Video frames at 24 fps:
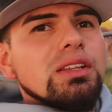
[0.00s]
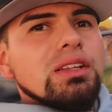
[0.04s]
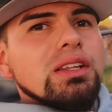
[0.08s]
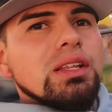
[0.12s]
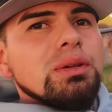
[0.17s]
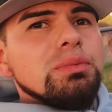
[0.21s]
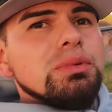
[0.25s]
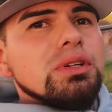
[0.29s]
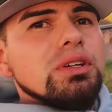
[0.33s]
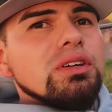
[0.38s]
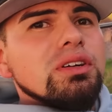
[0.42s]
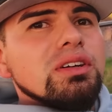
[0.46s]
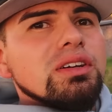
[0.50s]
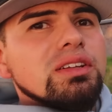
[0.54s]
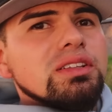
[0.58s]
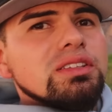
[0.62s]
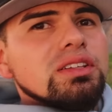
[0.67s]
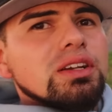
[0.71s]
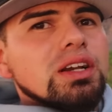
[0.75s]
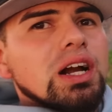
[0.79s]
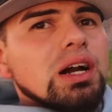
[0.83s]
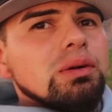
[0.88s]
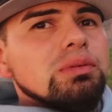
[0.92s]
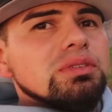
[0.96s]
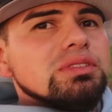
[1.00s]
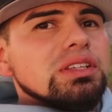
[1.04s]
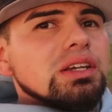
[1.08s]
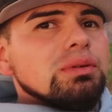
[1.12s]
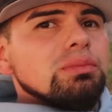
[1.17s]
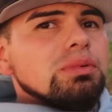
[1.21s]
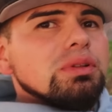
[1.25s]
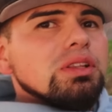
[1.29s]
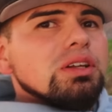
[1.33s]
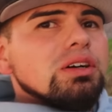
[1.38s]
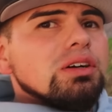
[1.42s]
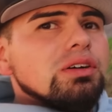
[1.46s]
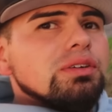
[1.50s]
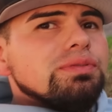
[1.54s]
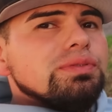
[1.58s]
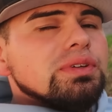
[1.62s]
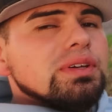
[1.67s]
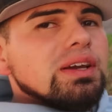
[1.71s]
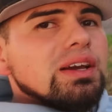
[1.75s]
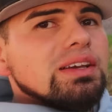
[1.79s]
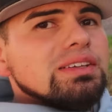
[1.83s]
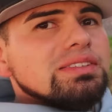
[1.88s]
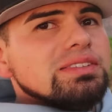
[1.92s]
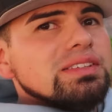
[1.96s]
Let me know in the comments down below if you
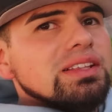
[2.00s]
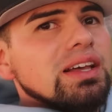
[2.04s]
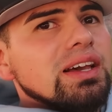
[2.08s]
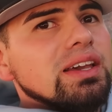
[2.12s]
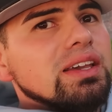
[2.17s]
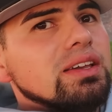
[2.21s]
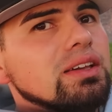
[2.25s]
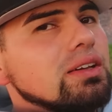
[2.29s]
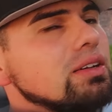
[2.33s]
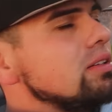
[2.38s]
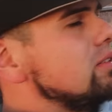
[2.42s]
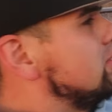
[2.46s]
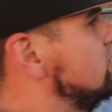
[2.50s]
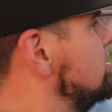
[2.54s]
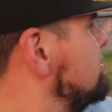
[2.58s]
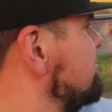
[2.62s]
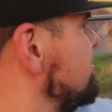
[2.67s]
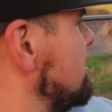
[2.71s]
guys like the